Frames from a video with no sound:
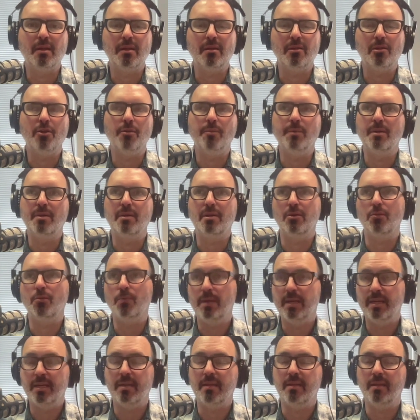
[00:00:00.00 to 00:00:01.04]
That's almost a
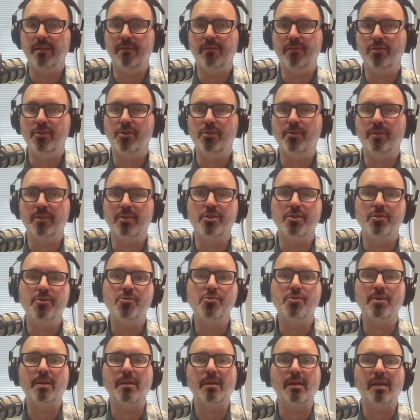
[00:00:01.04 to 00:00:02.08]
week if you're doing 2
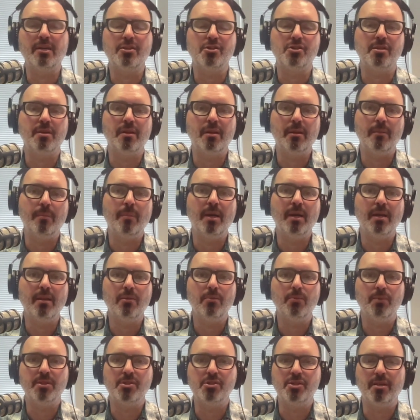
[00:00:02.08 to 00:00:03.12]
transactions a
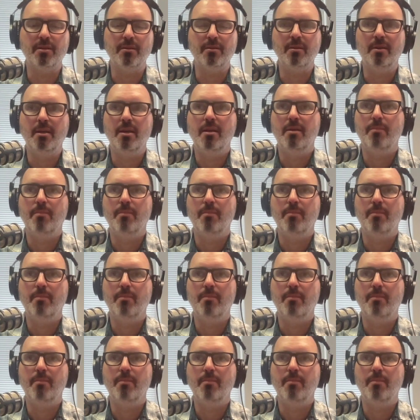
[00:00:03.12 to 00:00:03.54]
month, which in